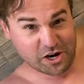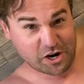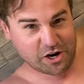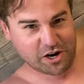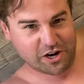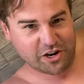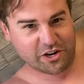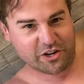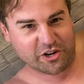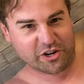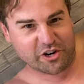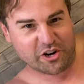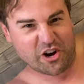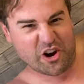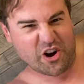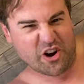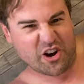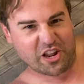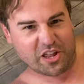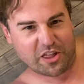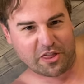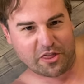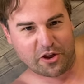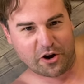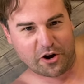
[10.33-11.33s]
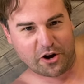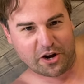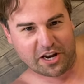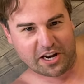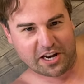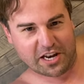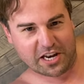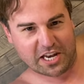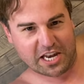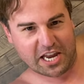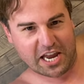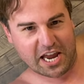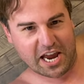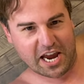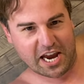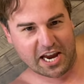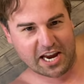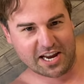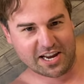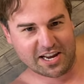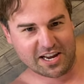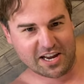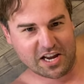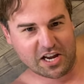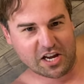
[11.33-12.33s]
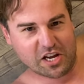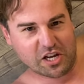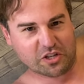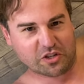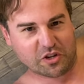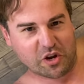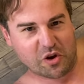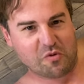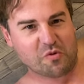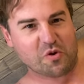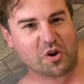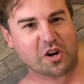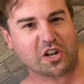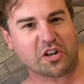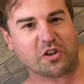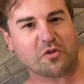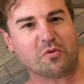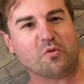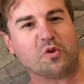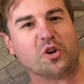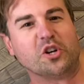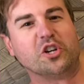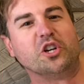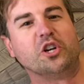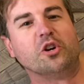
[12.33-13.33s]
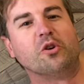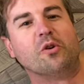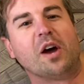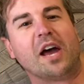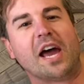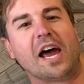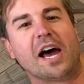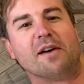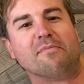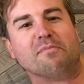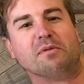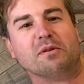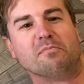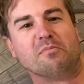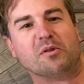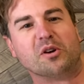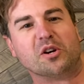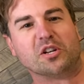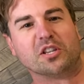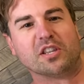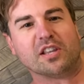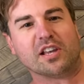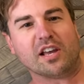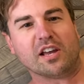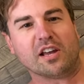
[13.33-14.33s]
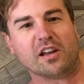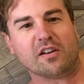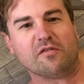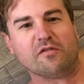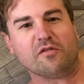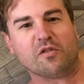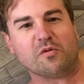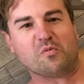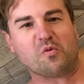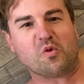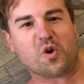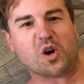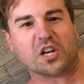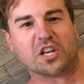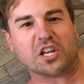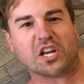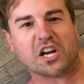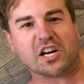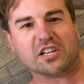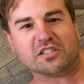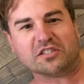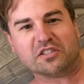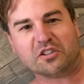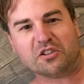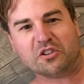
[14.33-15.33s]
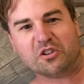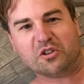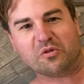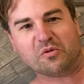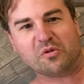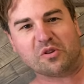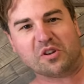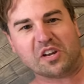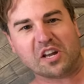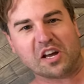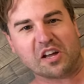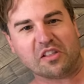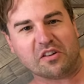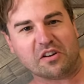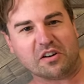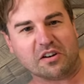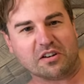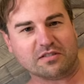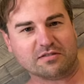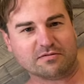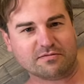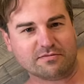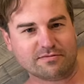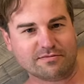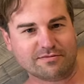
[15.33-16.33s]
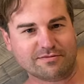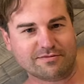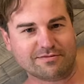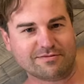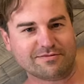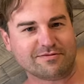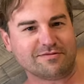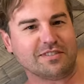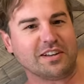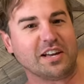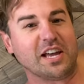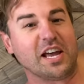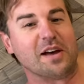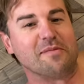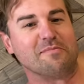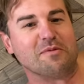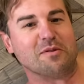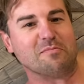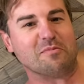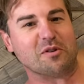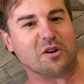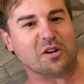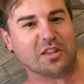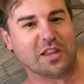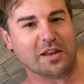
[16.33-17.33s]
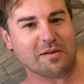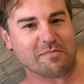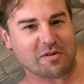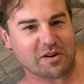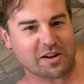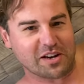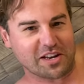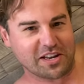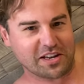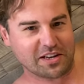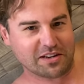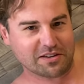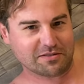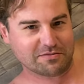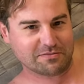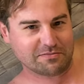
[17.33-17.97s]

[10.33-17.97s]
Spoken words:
Heard you're dirty 30 today, so I wanted to wish you a happy birthday from one cousin to another. Happy birthday, buddy.